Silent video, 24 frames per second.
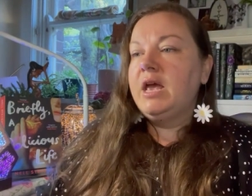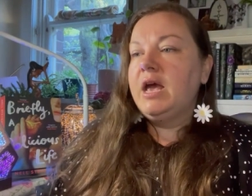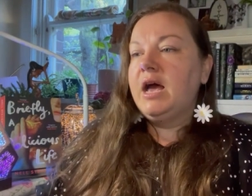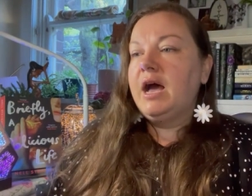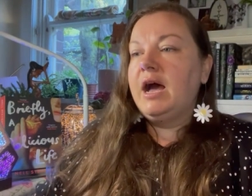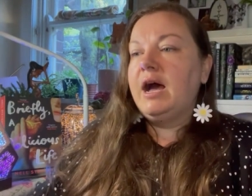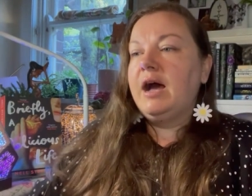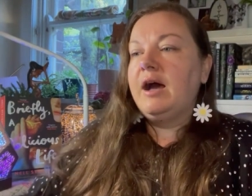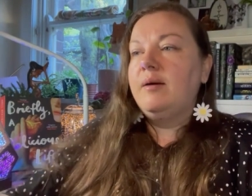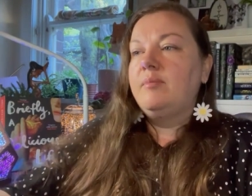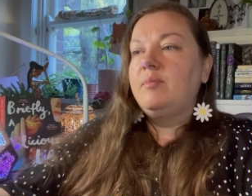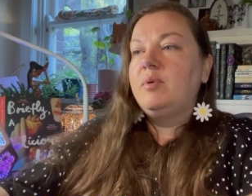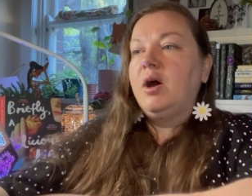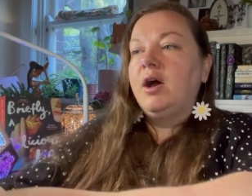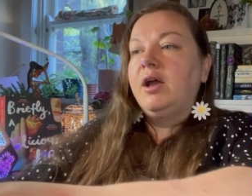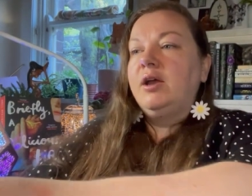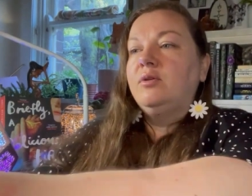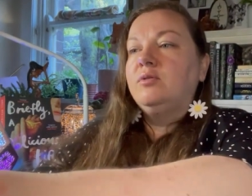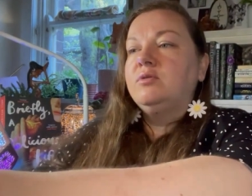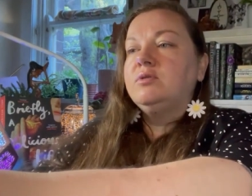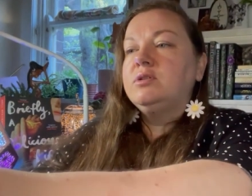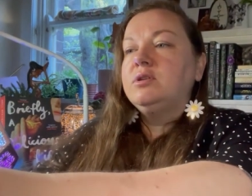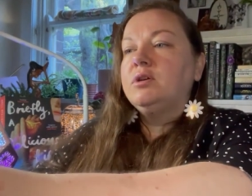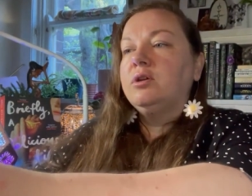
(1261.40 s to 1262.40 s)
Um, I
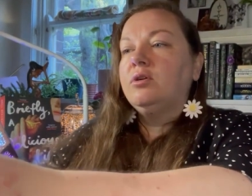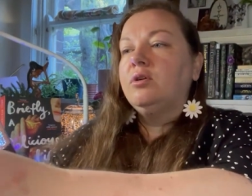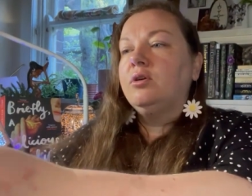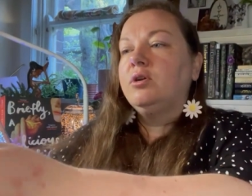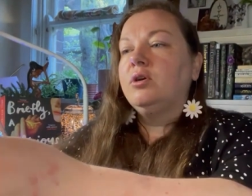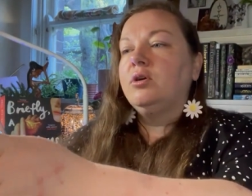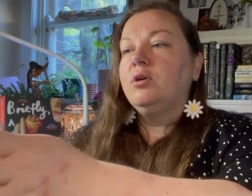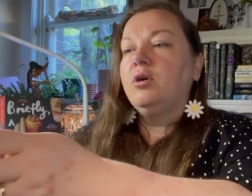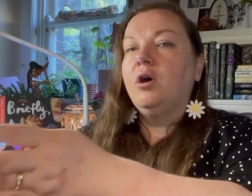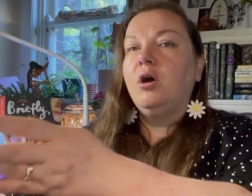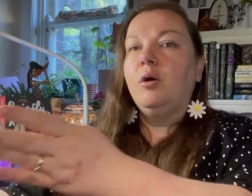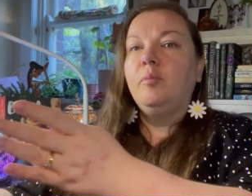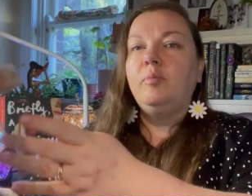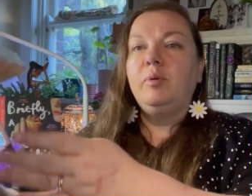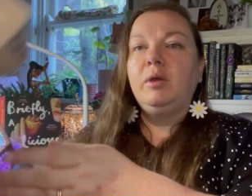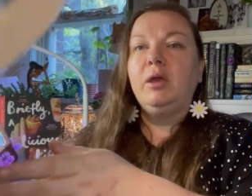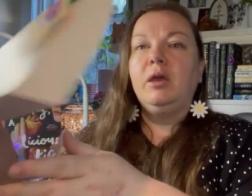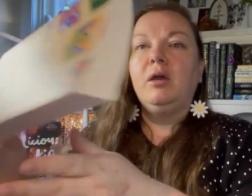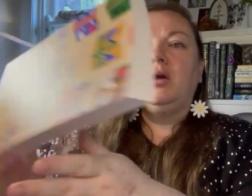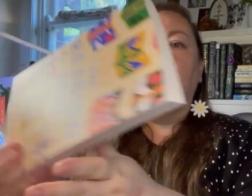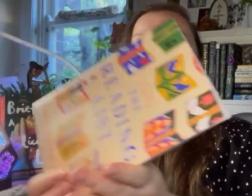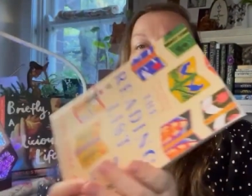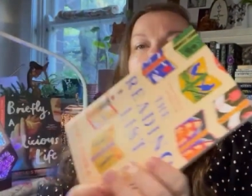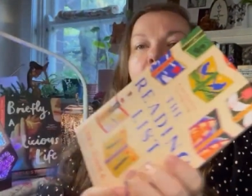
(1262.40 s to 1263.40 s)
also got a
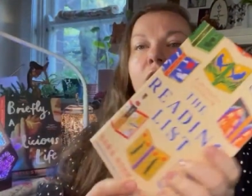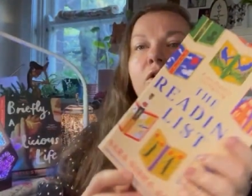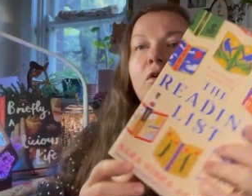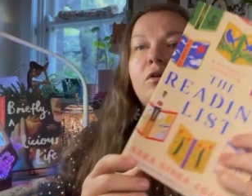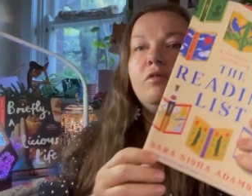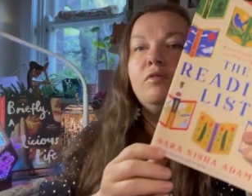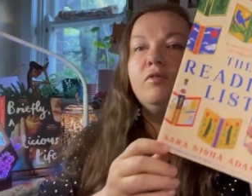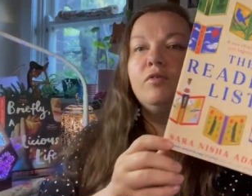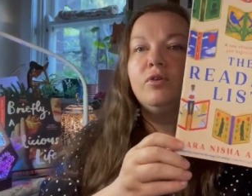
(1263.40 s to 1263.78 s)
copy of